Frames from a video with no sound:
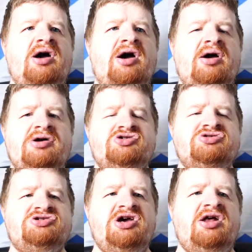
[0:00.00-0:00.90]
uh,
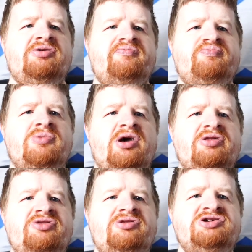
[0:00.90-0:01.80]
should said,
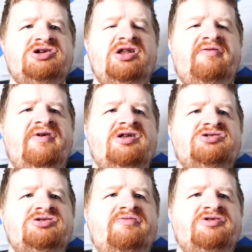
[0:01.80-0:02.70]
these kind of
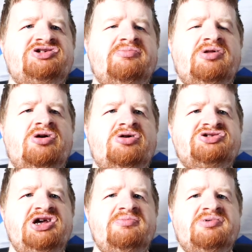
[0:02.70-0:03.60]
events have a similar or
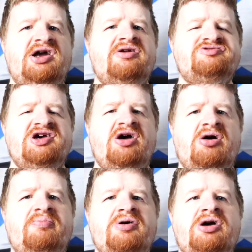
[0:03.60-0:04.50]
same kind of
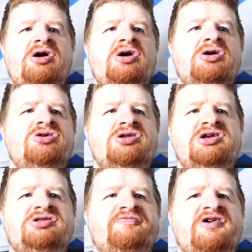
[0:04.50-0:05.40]
setup, you
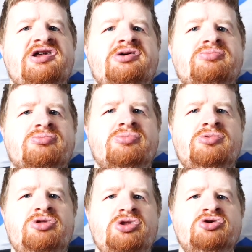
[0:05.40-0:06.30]
need to vary
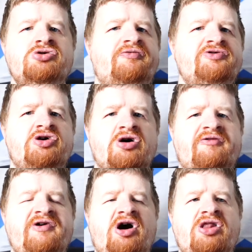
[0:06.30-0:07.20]
your
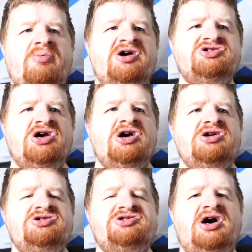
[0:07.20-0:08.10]
photography. Otherwise,
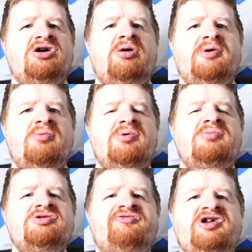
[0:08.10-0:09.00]
you start coming away
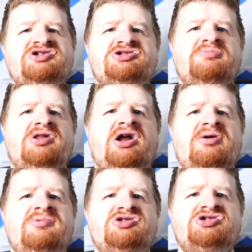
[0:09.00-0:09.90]
with very similar
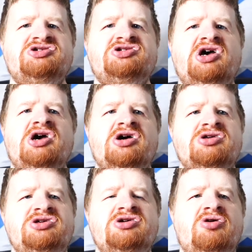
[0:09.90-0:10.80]
images
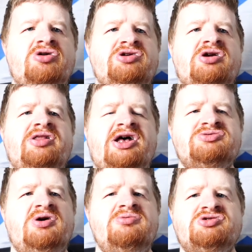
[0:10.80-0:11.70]
year on year, and
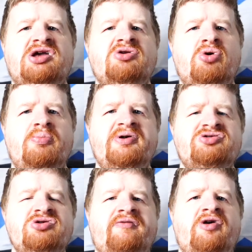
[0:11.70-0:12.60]
that's what I was kind of hoping
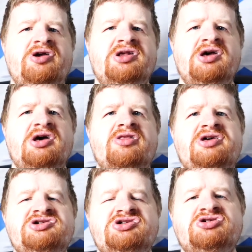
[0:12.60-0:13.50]
to avoid
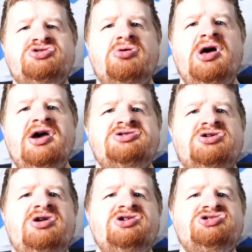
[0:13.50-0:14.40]
this year. So it's a
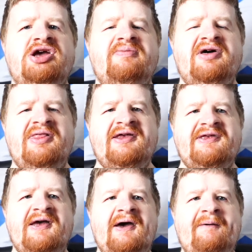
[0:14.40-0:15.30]
great shame that
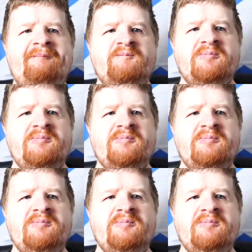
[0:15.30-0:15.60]
this uh,